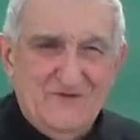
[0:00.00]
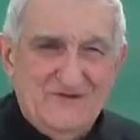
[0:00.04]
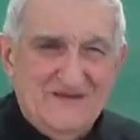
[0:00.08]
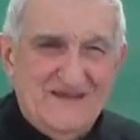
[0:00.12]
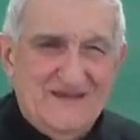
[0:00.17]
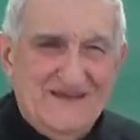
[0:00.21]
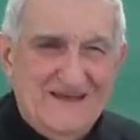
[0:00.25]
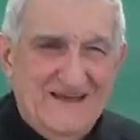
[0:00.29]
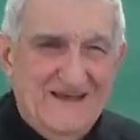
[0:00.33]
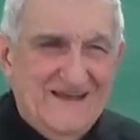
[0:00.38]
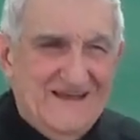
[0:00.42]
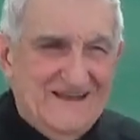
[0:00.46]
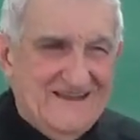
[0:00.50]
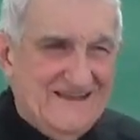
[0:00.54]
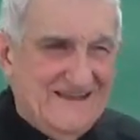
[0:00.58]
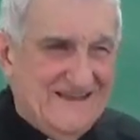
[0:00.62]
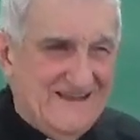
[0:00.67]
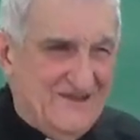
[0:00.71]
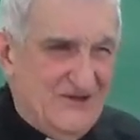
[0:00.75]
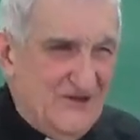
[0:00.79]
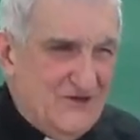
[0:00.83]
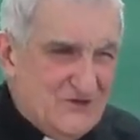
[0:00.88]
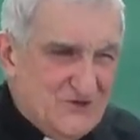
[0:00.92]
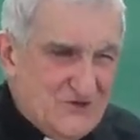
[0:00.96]
They
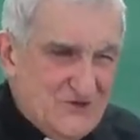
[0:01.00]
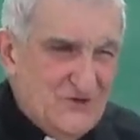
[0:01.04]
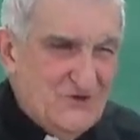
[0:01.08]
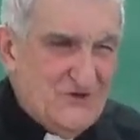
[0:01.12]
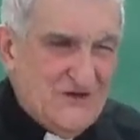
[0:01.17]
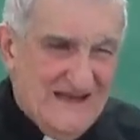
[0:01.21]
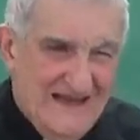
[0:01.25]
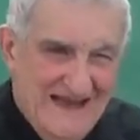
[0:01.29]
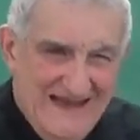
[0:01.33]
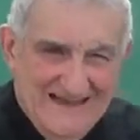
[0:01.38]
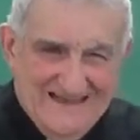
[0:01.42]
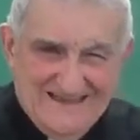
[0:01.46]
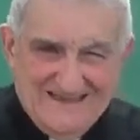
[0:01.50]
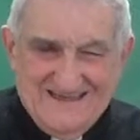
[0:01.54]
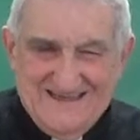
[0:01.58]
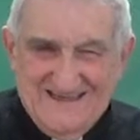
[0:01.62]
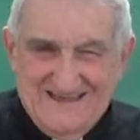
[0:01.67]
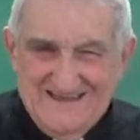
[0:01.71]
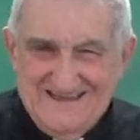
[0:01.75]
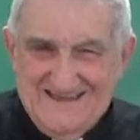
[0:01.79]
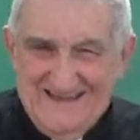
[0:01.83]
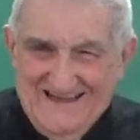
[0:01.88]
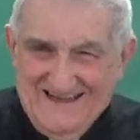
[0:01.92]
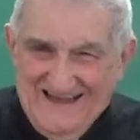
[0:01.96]
torture cats,
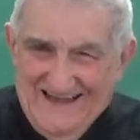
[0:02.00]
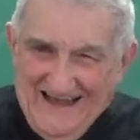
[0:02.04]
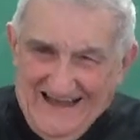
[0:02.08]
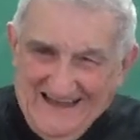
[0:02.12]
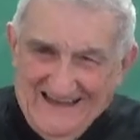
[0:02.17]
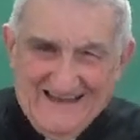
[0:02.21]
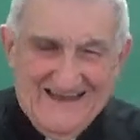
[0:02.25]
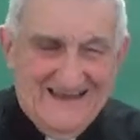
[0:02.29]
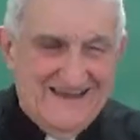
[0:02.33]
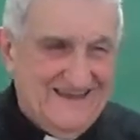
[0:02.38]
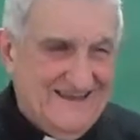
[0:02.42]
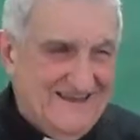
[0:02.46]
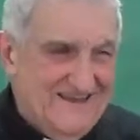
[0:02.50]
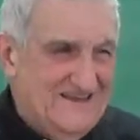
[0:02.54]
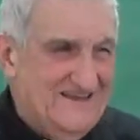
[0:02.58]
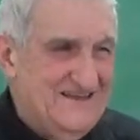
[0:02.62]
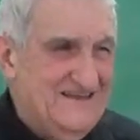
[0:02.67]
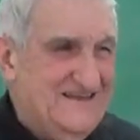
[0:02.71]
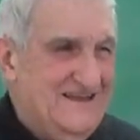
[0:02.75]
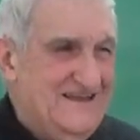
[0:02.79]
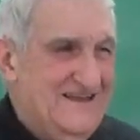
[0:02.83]
and they like that, and